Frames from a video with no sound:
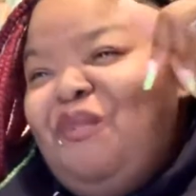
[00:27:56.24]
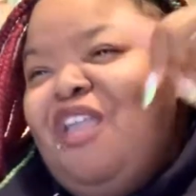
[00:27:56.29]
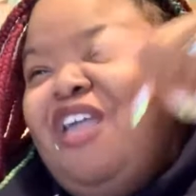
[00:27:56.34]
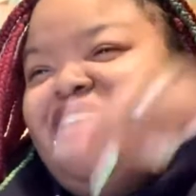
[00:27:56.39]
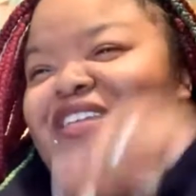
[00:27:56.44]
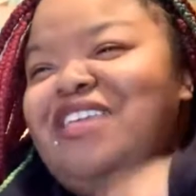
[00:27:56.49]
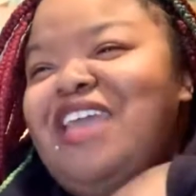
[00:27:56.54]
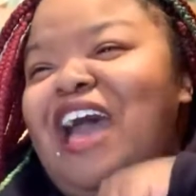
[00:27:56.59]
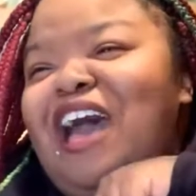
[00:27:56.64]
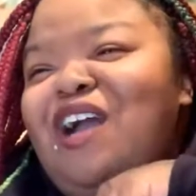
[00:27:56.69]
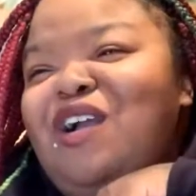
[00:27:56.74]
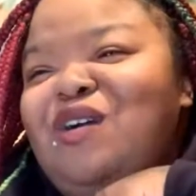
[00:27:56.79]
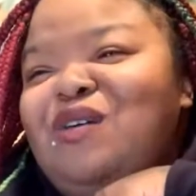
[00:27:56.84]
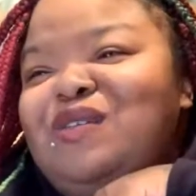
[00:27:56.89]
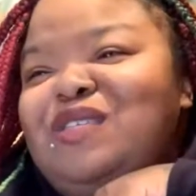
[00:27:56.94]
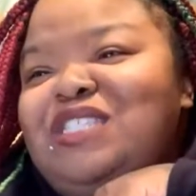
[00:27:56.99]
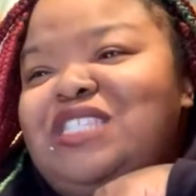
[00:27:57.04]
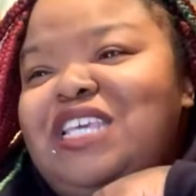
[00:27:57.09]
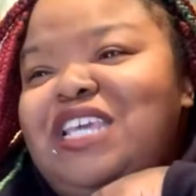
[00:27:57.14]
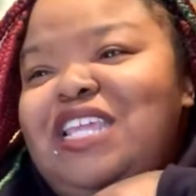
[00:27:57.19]
y'all go
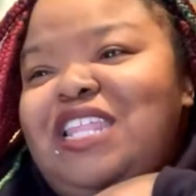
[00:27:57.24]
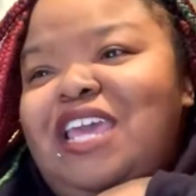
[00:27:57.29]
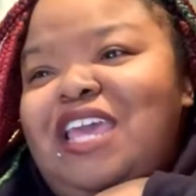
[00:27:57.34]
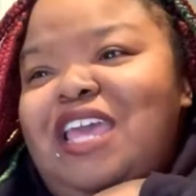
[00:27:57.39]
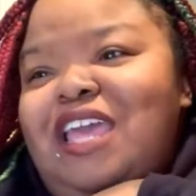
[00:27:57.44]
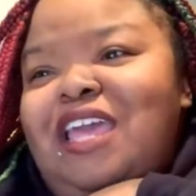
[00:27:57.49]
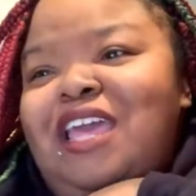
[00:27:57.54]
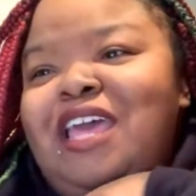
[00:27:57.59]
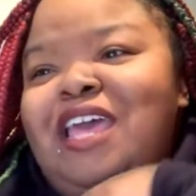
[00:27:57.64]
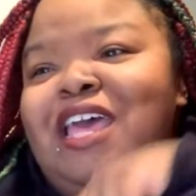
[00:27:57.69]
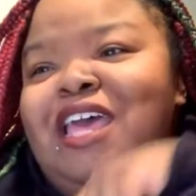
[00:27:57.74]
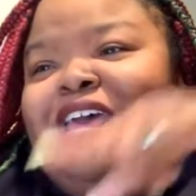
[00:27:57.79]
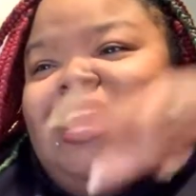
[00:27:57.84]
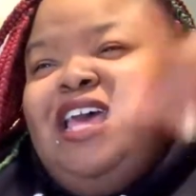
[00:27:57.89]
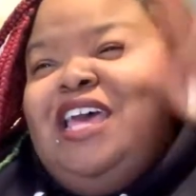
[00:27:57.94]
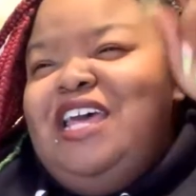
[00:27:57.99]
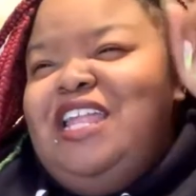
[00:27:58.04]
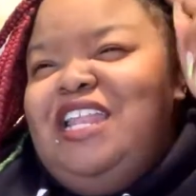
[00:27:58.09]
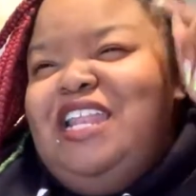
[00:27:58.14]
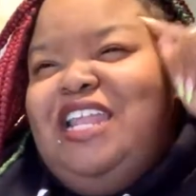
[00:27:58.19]
see that.
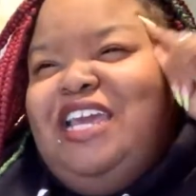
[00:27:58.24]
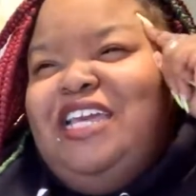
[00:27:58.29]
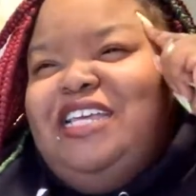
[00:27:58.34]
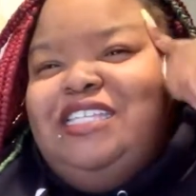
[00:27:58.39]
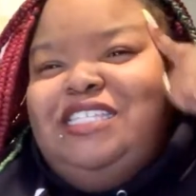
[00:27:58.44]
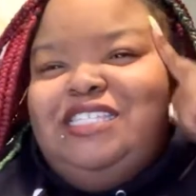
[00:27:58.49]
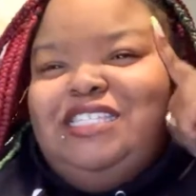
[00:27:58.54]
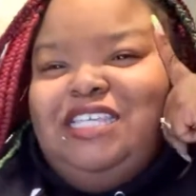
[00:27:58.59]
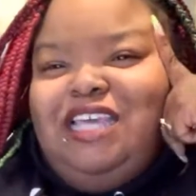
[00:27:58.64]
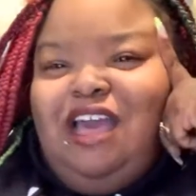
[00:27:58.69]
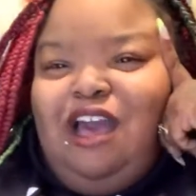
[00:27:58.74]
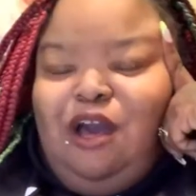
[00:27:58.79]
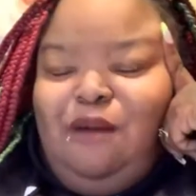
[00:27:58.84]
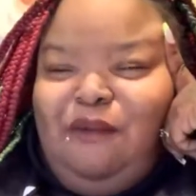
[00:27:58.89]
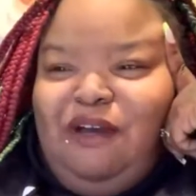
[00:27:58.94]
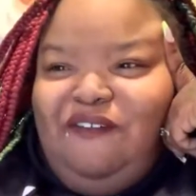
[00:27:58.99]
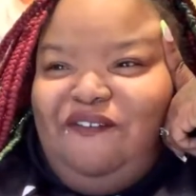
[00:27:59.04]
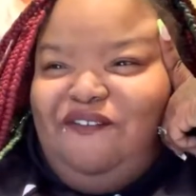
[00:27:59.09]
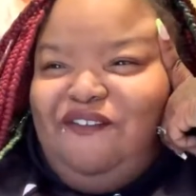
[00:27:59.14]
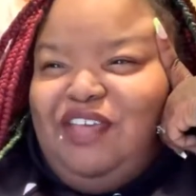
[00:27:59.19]
Let's see all
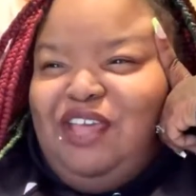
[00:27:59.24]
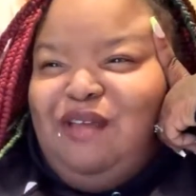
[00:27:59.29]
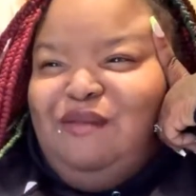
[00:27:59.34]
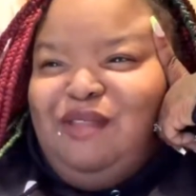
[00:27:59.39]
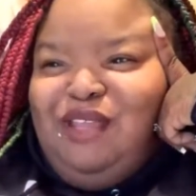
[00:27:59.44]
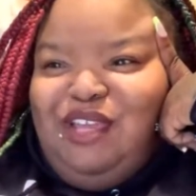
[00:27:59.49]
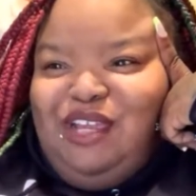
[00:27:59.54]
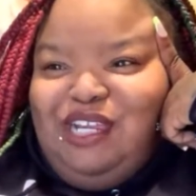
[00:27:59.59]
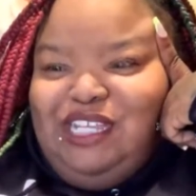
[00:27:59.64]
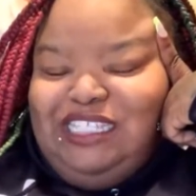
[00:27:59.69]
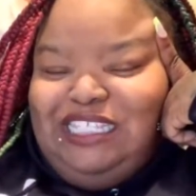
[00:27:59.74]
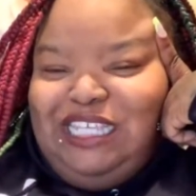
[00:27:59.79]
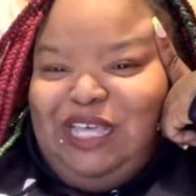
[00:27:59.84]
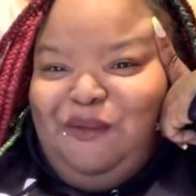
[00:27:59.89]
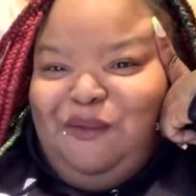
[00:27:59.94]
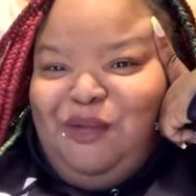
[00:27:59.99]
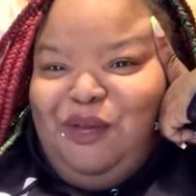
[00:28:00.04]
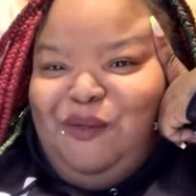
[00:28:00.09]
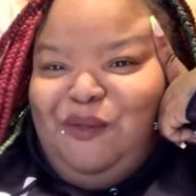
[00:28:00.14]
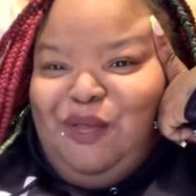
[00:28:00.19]
my family here
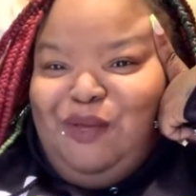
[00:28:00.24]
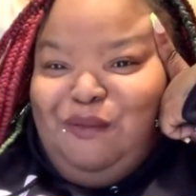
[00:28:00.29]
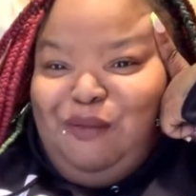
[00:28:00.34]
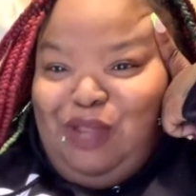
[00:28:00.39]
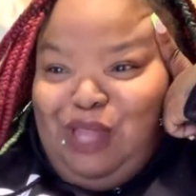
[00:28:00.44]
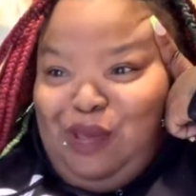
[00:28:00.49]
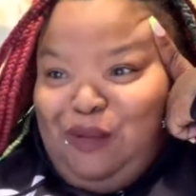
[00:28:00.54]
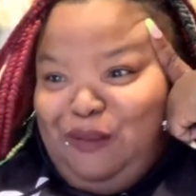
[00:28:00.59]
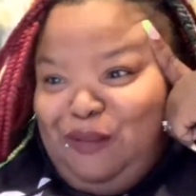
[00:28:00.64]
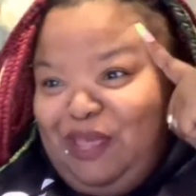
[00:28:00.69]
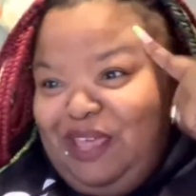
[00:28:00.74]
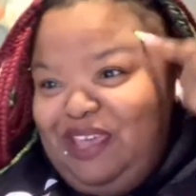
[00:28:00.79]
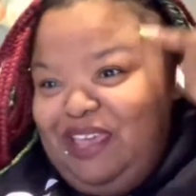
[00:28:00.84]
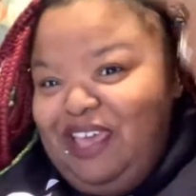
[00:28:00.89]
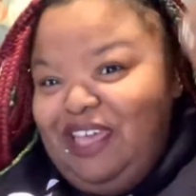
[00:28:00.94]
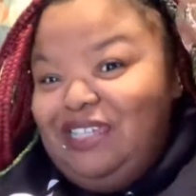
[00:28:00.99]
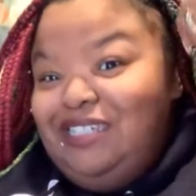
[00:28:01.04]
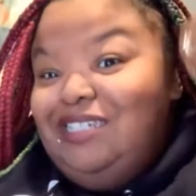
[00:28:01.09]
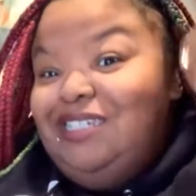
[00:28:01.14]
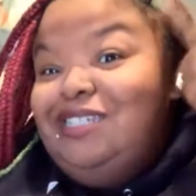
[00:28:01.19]
talking about we blow big
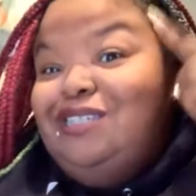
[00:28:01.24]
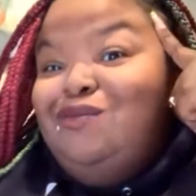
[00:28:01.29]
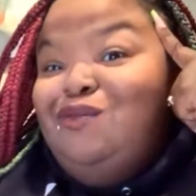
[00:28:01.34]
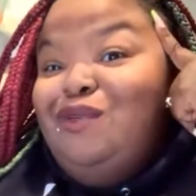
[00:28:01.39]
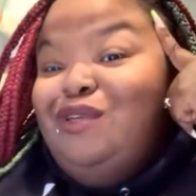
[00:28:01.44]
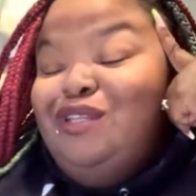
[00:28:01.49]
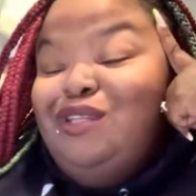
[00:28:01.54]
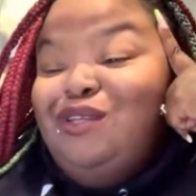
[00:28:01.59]
ass. Yes, we